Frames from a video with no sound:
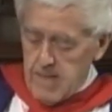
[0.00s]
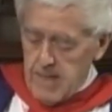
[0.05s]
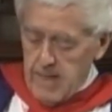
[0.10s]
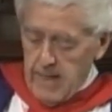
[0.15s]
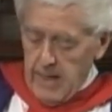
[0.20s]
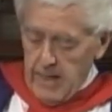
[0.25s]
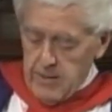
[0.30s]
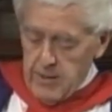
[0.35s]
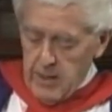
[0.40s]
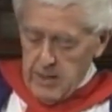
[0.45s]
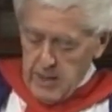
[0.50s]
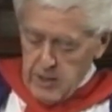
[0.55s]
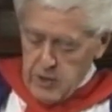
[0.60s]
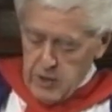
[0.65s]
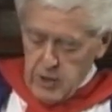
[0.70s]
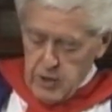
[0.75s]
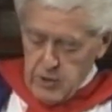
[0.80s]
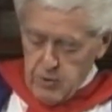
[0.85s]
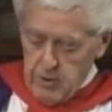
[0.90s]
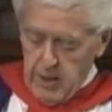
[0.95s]
And then as she
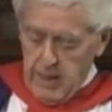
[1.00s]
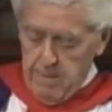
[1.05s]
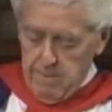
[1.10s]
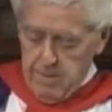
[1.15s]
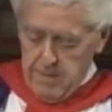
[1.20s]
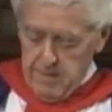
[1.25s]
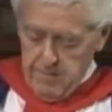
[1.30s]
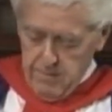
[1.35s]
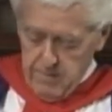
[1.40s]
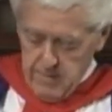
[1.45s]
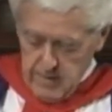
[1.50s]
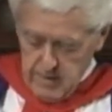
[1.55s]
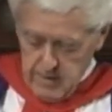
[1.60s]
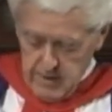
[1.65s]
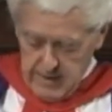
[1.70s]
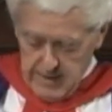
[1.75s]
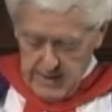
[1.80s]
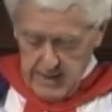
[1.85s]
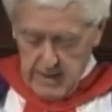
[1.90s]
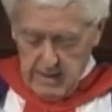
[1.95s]
stood up to
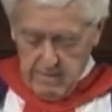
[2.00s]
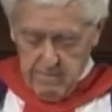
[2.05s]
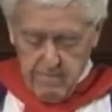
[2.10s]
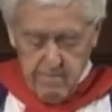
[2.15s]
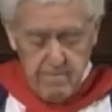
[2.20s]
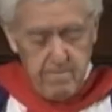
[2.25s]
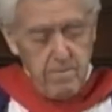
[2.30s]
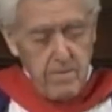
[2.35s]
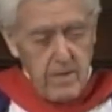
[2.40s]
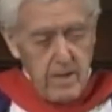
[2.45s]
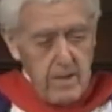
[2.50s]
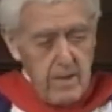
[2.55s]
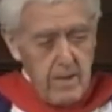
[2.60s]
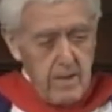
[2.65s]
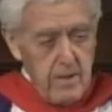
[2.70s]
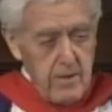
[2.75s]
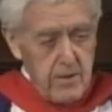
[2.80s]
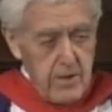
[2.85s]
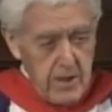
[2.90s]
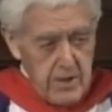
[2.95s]
leave,
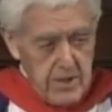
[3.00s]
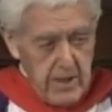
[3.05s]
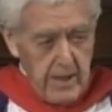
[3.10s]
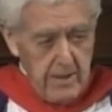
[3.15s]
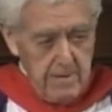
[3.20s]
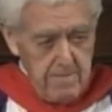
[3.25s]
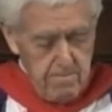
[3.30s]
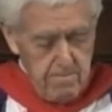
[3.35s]
she said,